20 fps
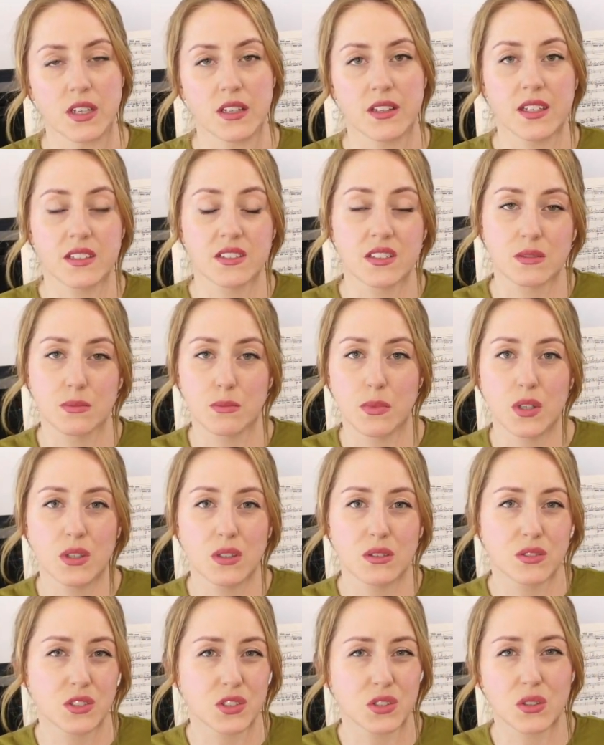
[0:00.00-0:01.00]
and there's
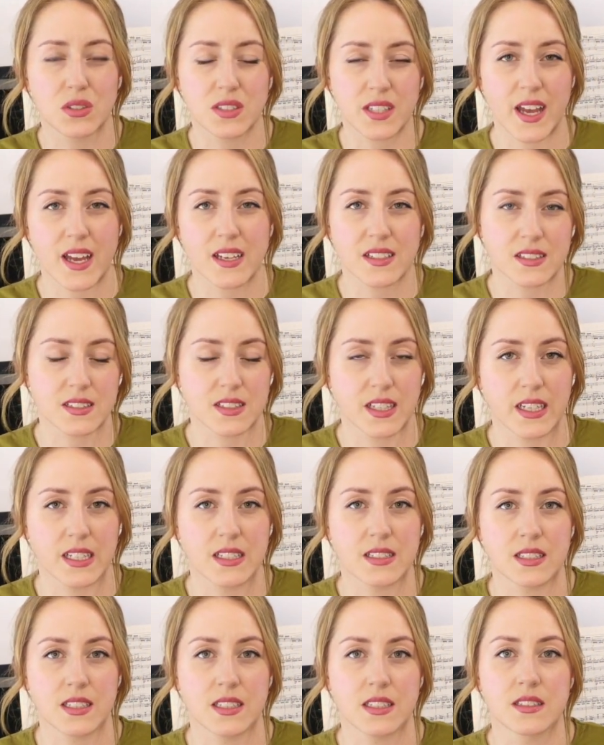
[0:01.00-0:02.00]
small shorter
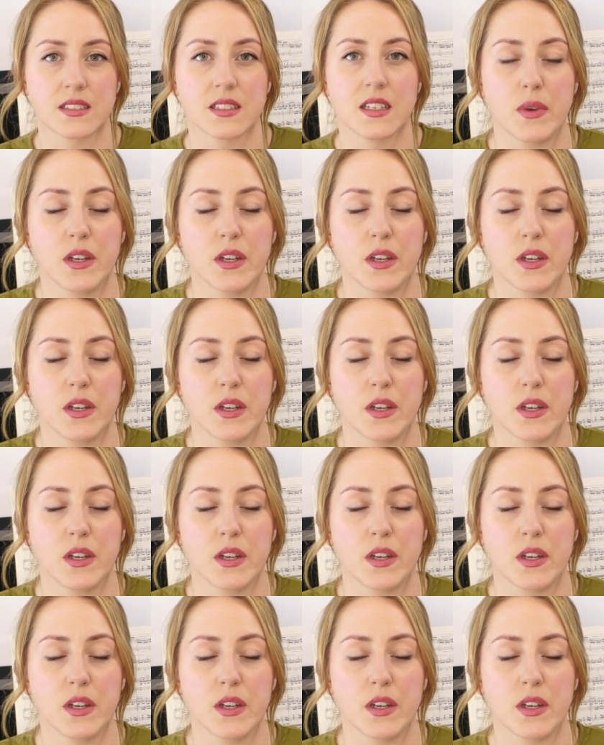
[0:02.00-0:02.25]
exercises,